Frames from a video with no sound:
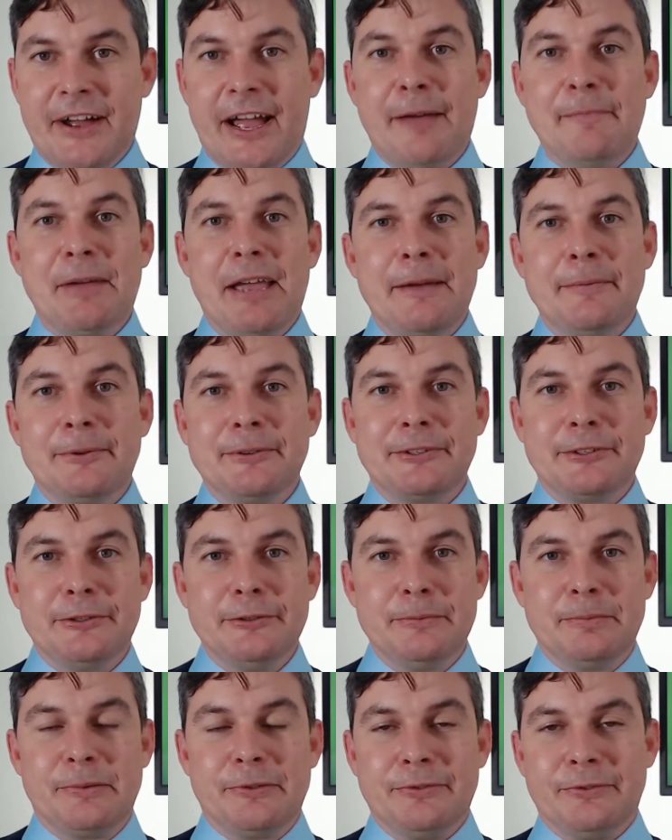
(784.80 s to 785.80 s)
able
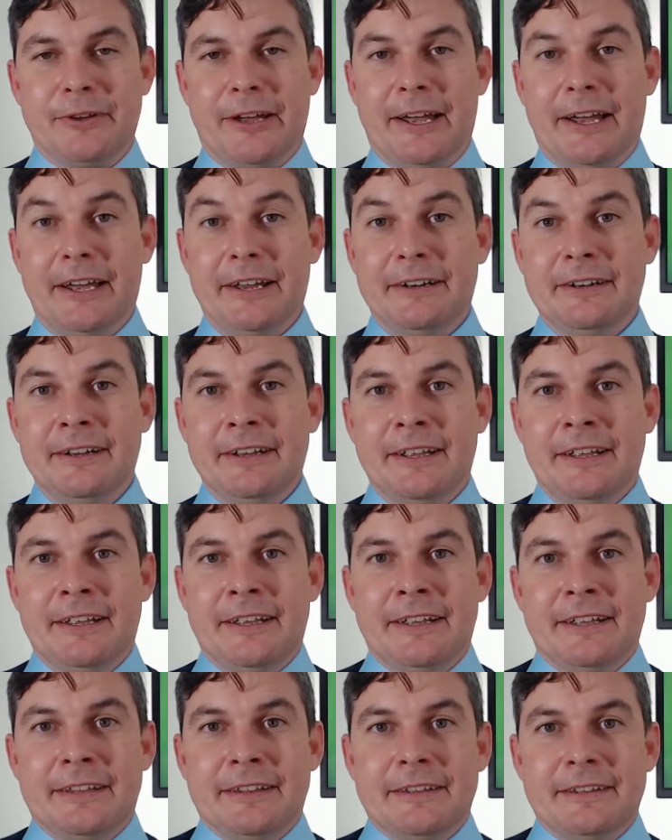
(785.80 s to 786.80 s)
to provide
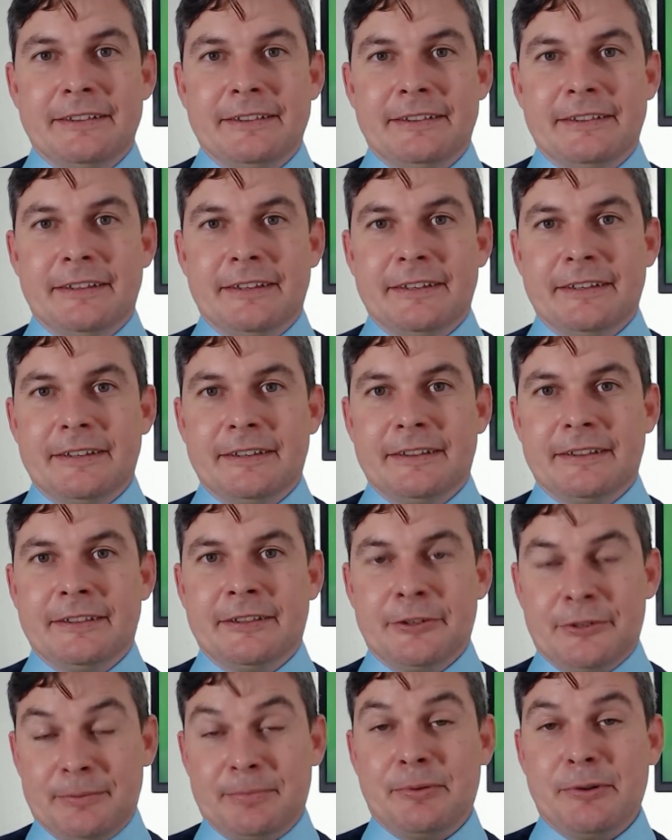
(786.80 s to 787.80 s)

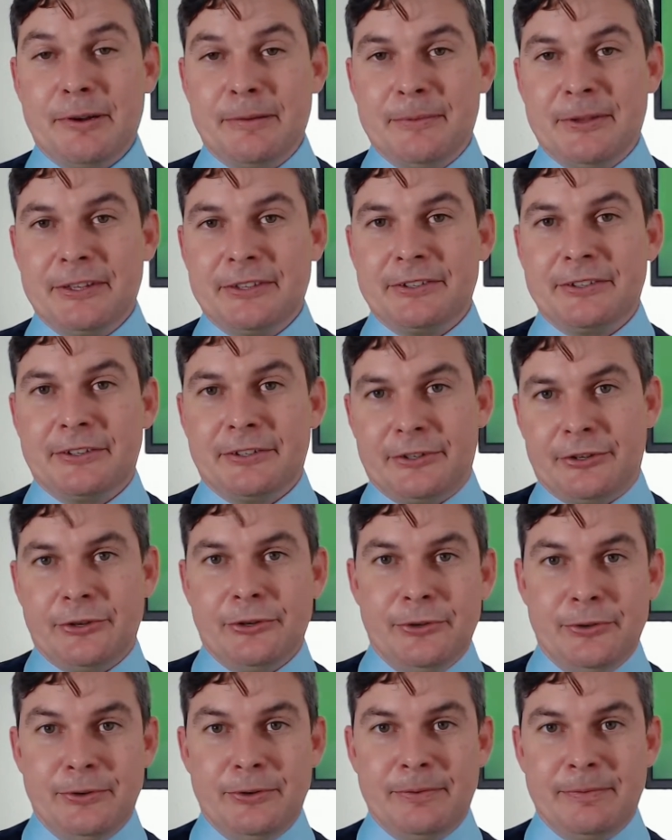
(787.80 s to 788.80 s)
those appointments
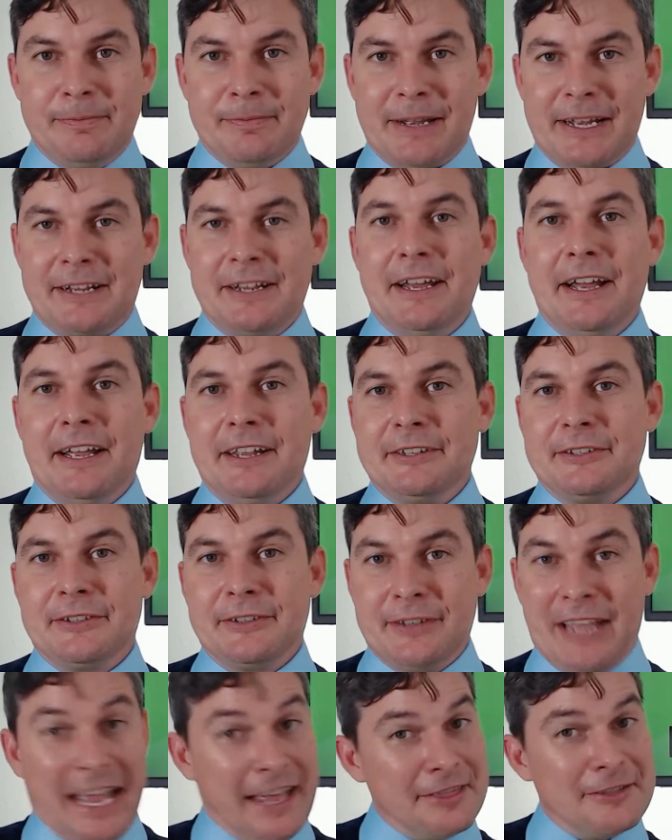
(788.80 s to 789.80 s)
to my
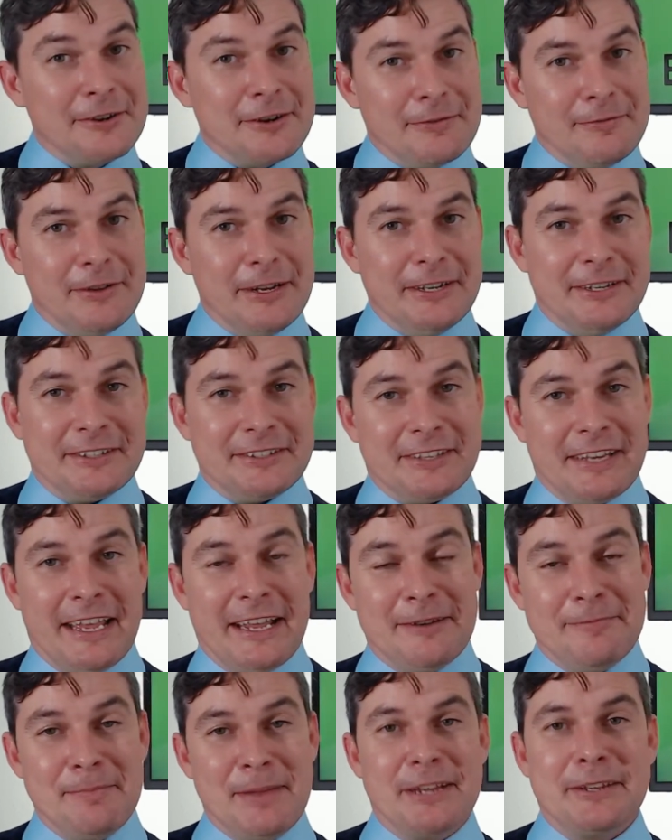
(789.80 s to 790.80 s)
clients at their convenience.
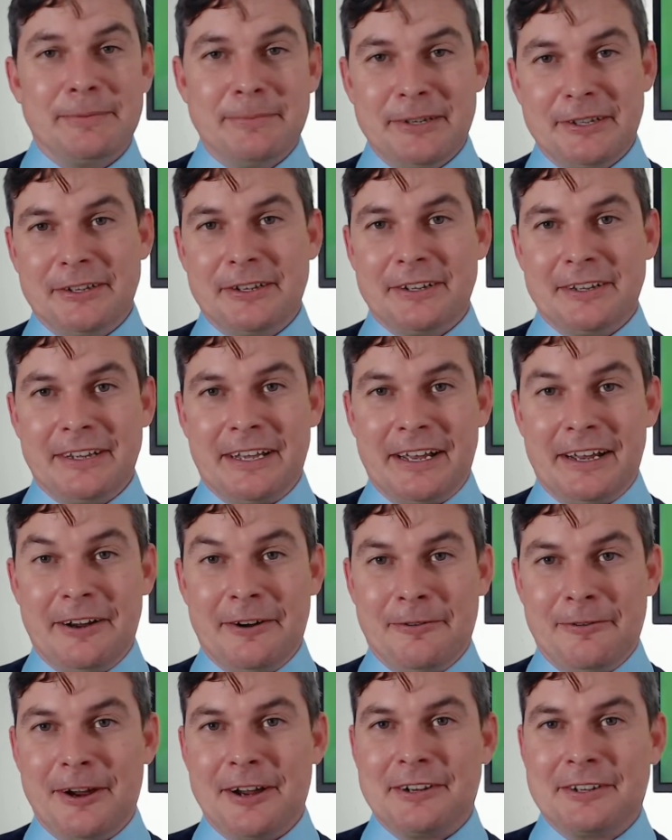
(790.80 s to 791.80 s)
And it makes me look like
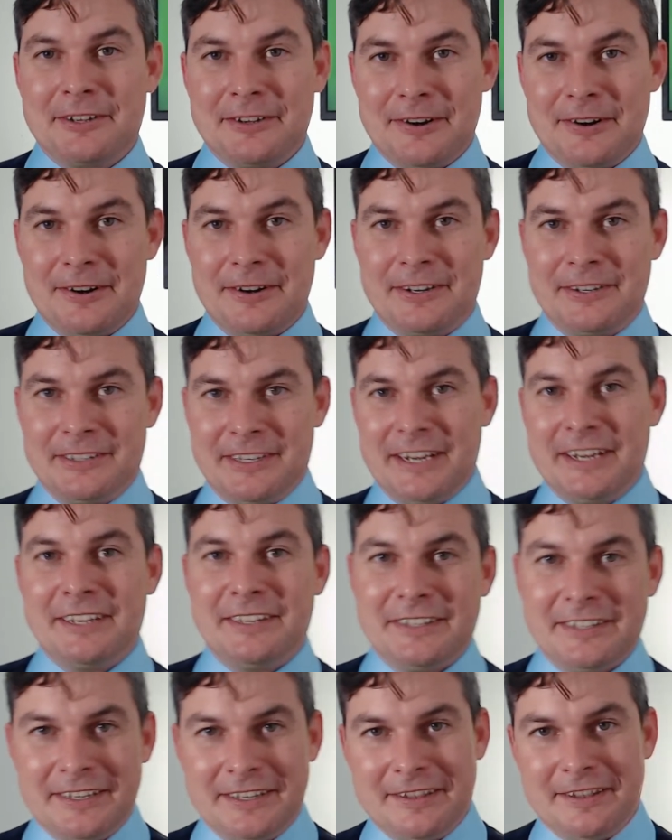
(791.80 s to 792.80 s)
a rock star because they can
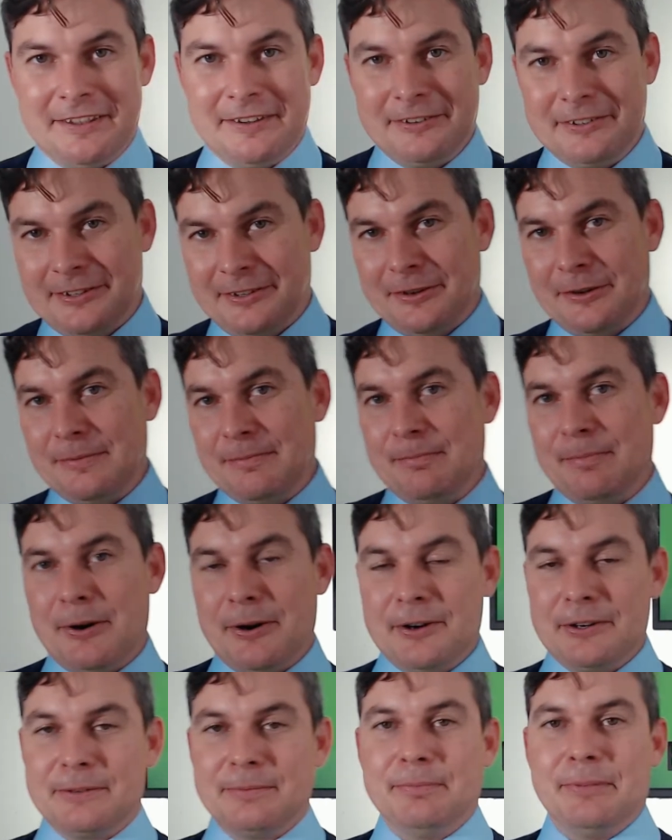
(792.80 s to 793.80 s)
see that there's certain
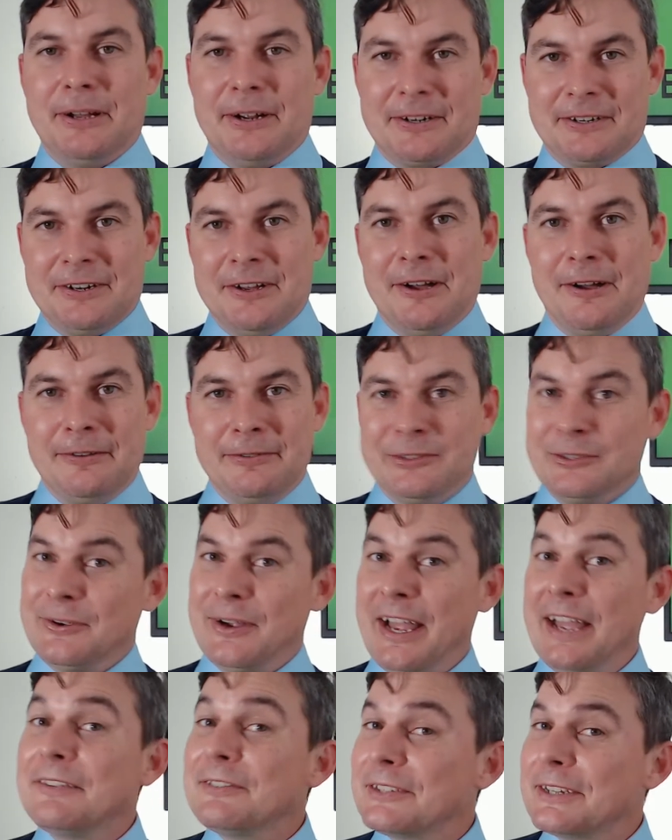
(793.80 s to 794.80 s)
parts blocked off. So
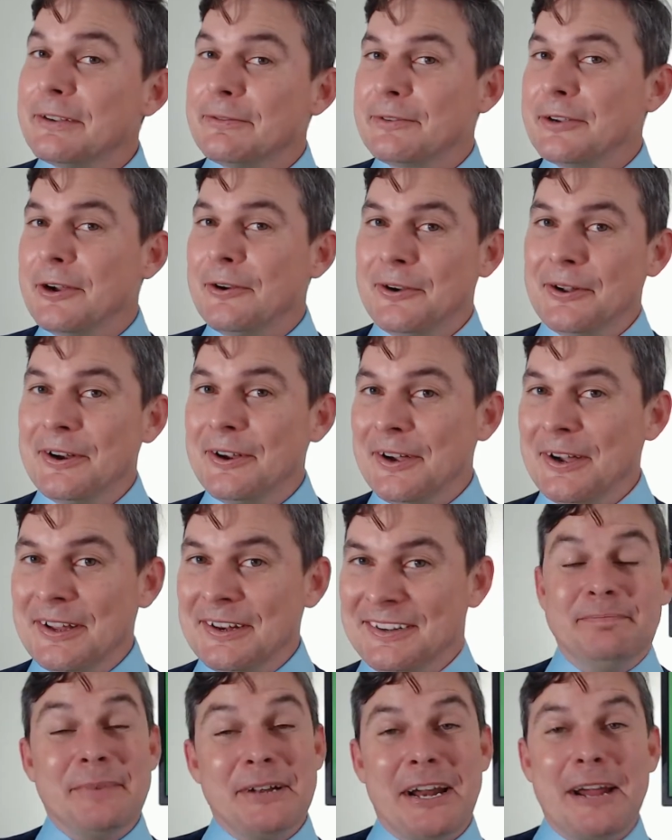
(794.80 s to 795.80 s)
I have stuff going
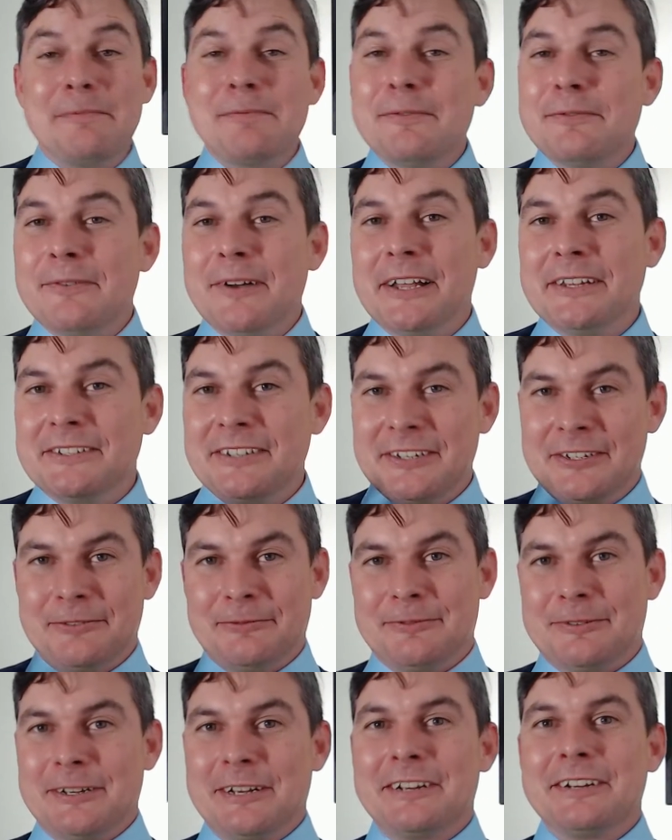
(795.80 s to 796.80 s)
on, but I provide such a
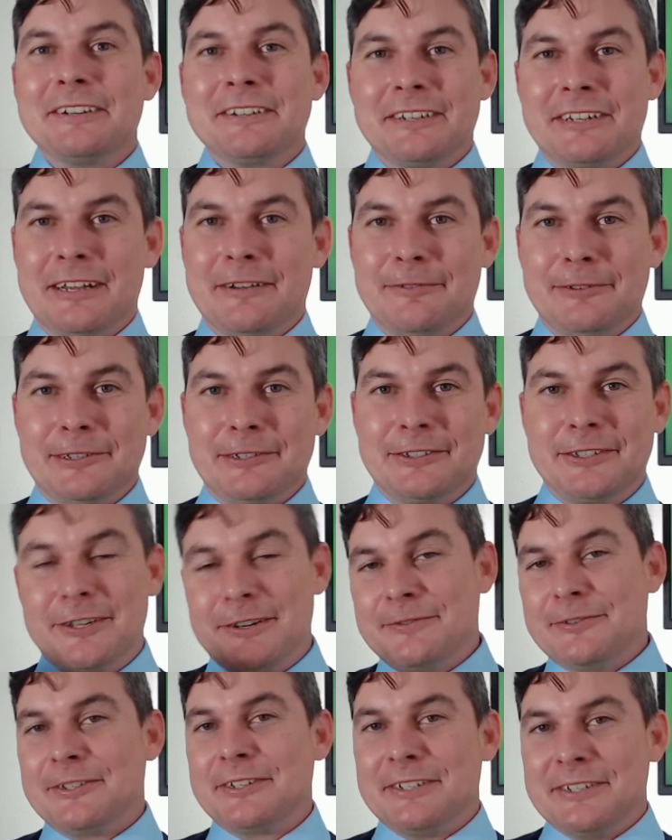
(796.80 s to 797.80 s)
ridiculous level of
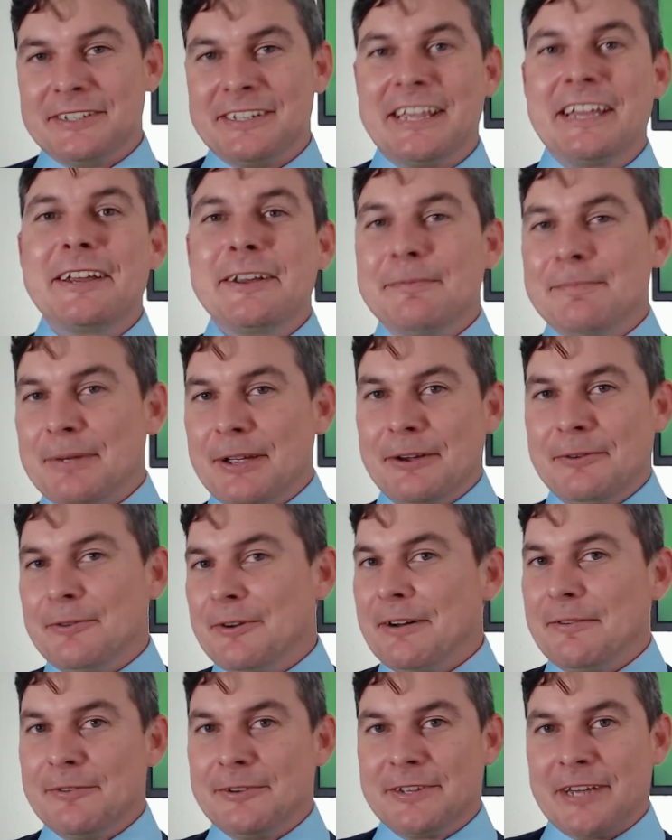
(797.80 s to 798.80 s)
service because they can pick
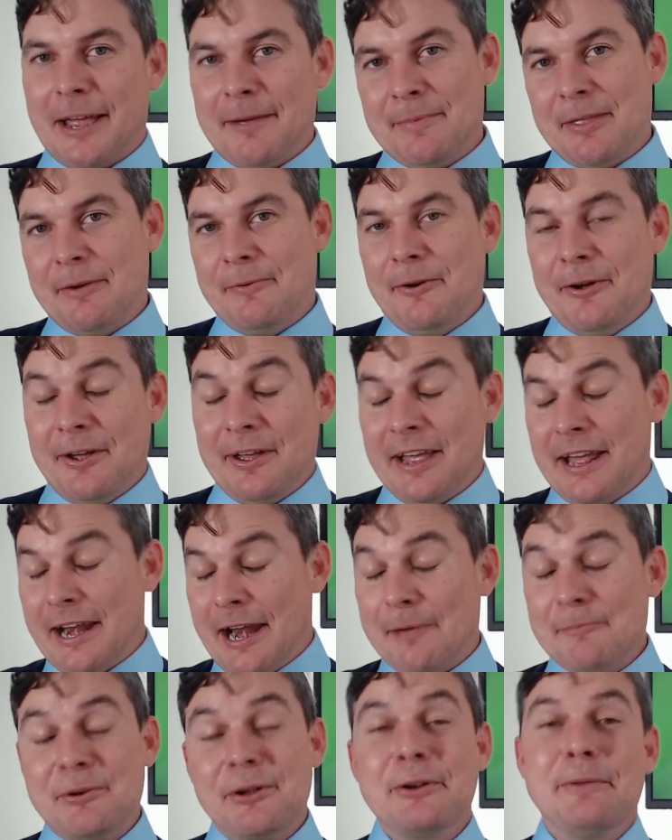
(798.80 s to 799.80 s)
whatever time they want and
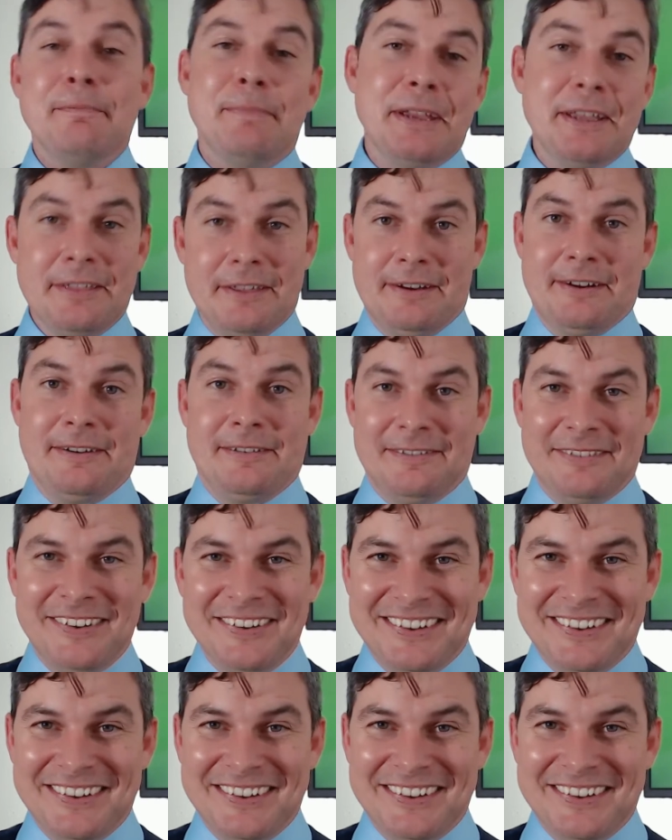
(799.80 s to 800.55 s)
I'm going to be there.